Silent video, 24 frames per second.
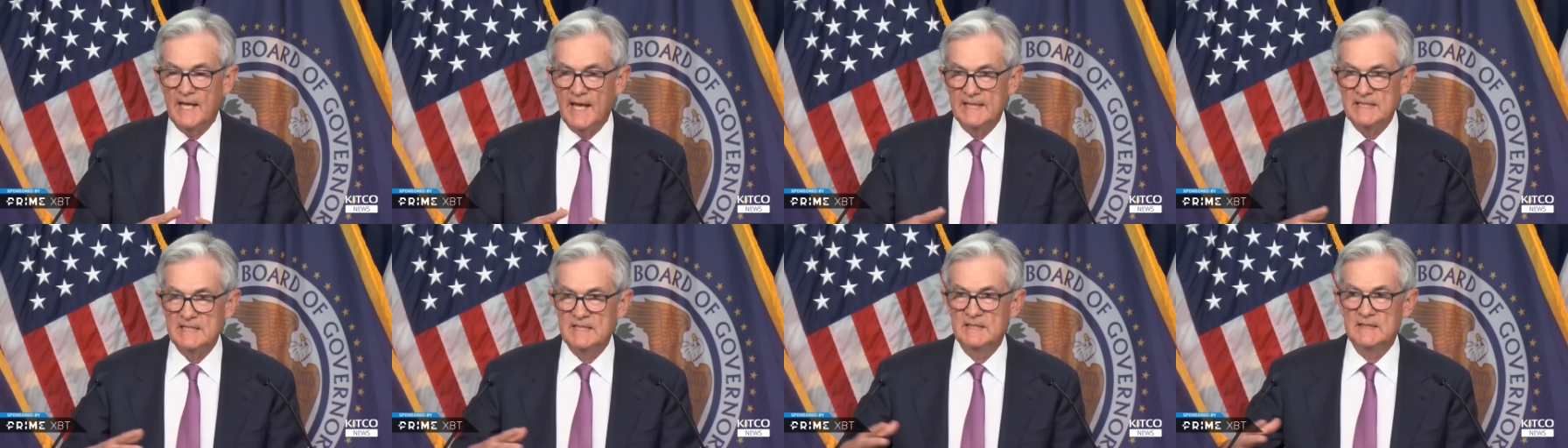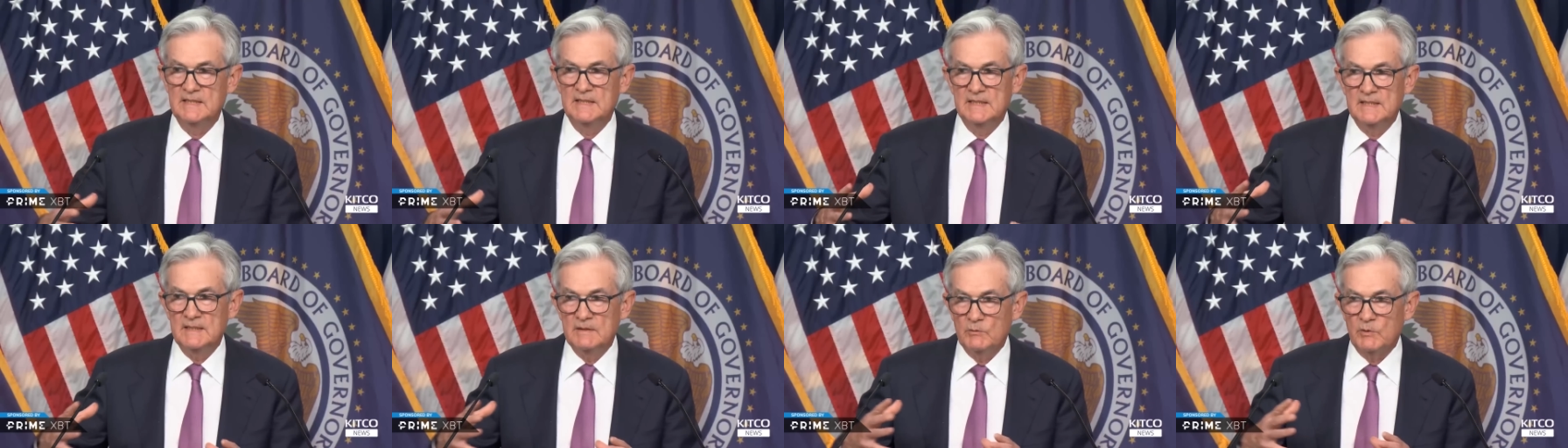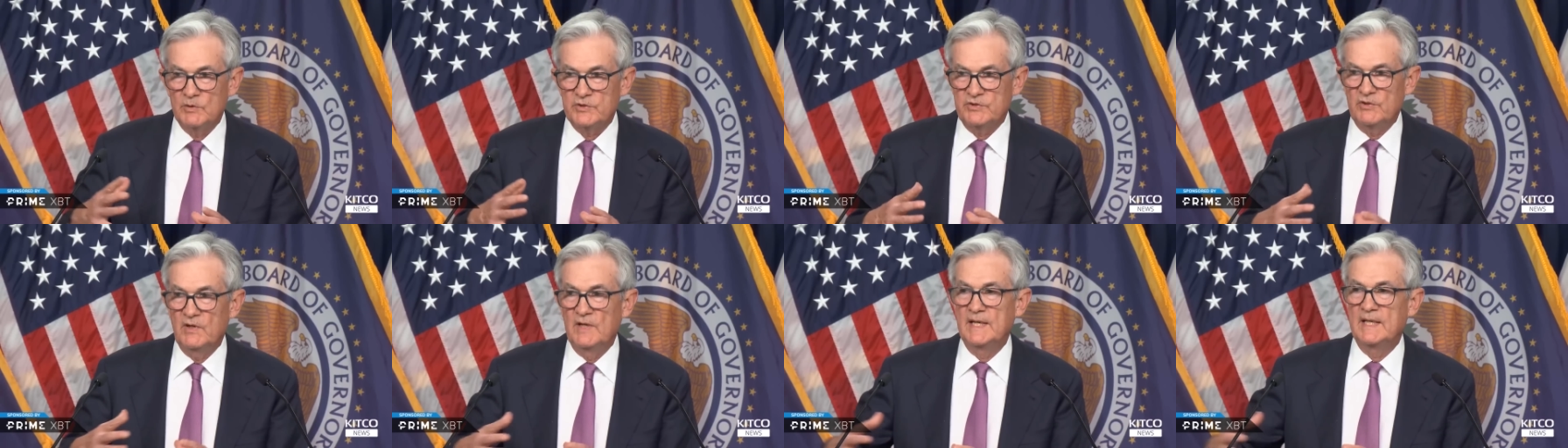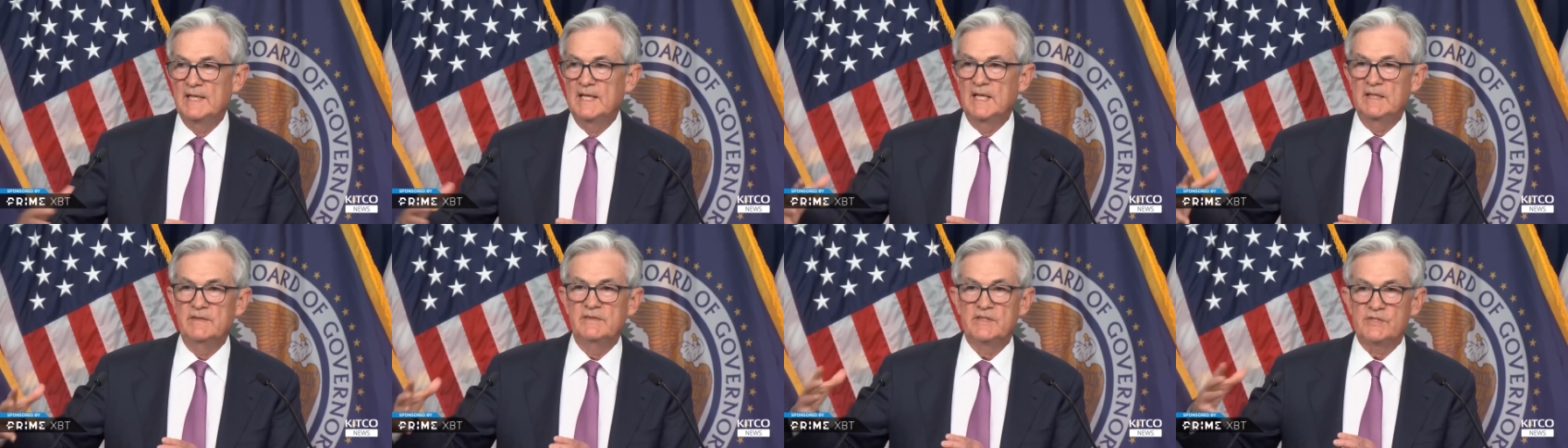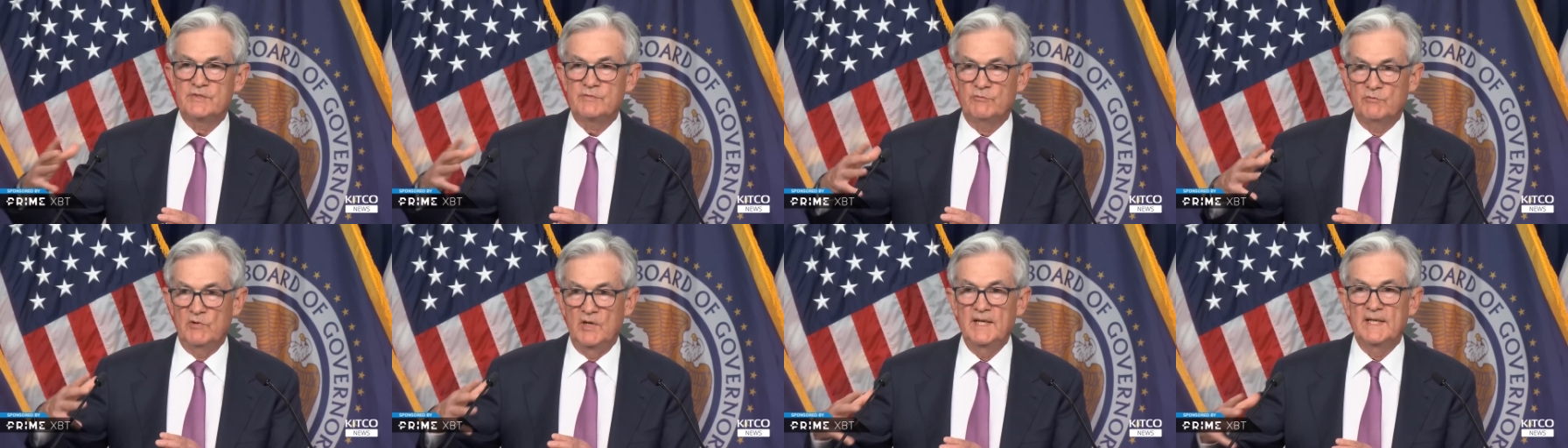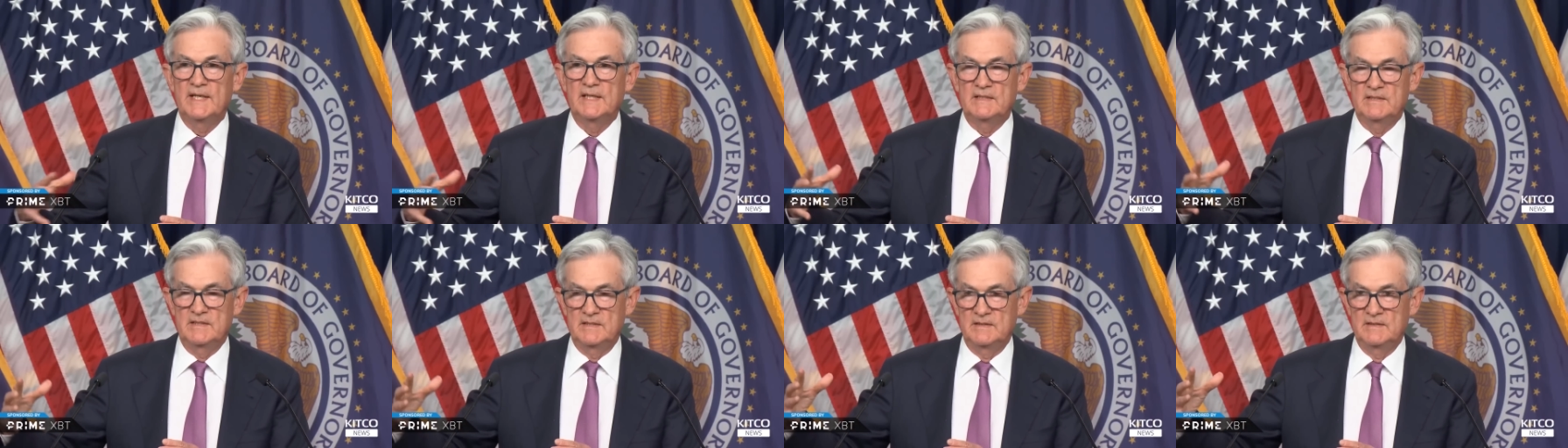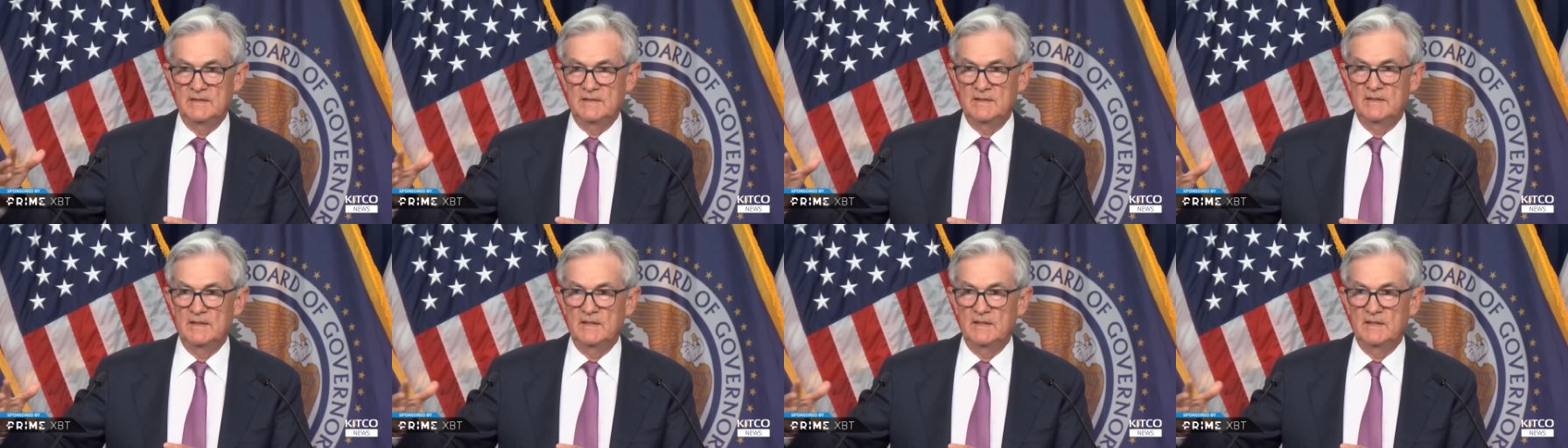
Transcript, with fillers: that we're trying to get this right.